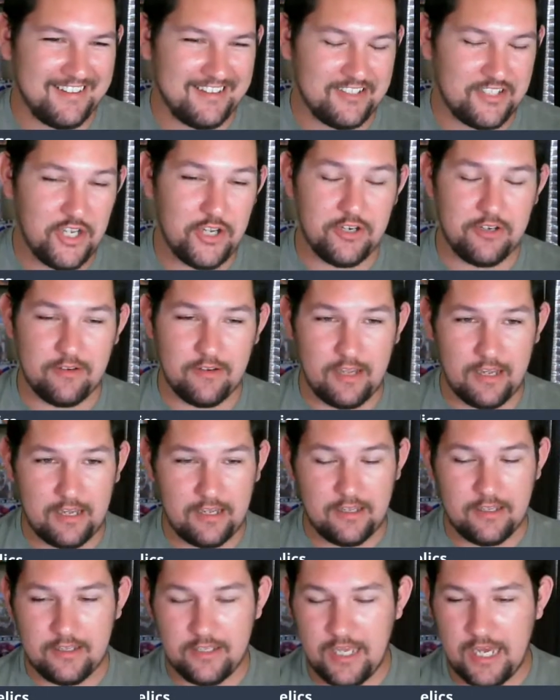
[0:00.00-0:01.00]
Dude,
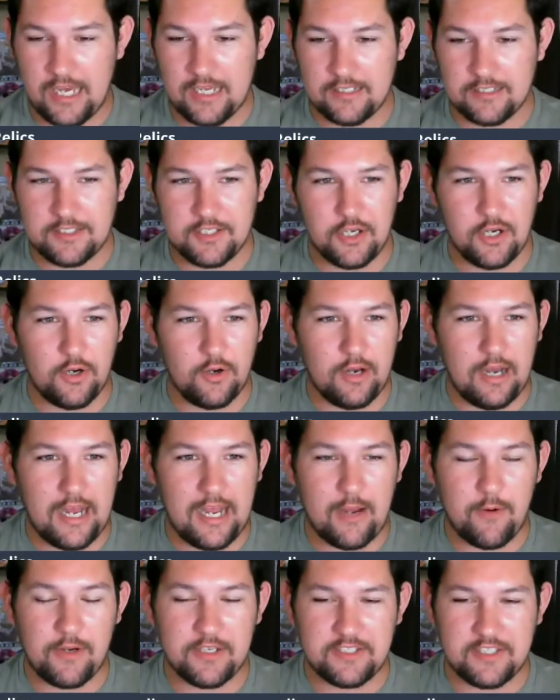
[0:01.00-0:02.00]
yeah, so I
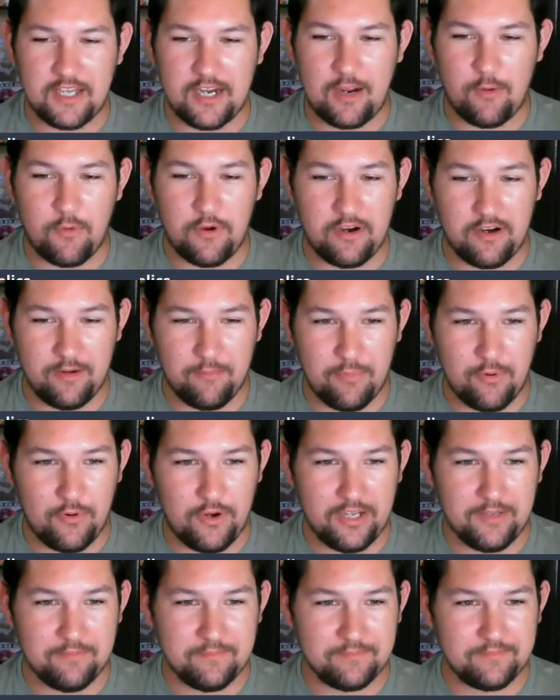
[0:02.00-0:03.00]
always thought I wanted a
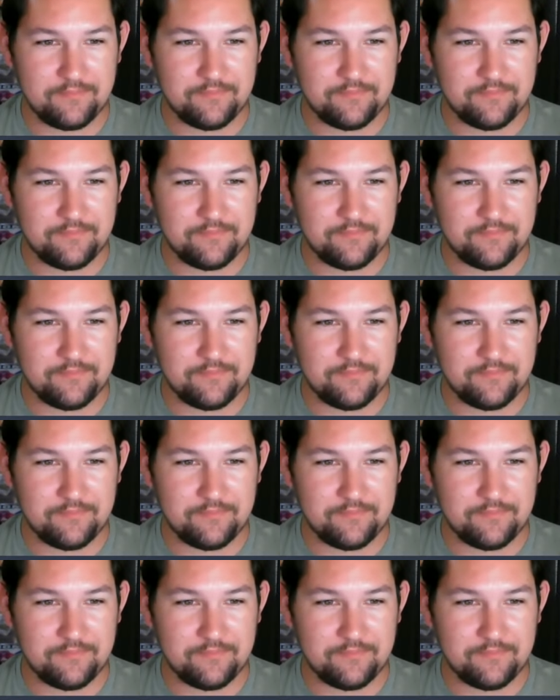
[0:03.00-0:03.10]
boy.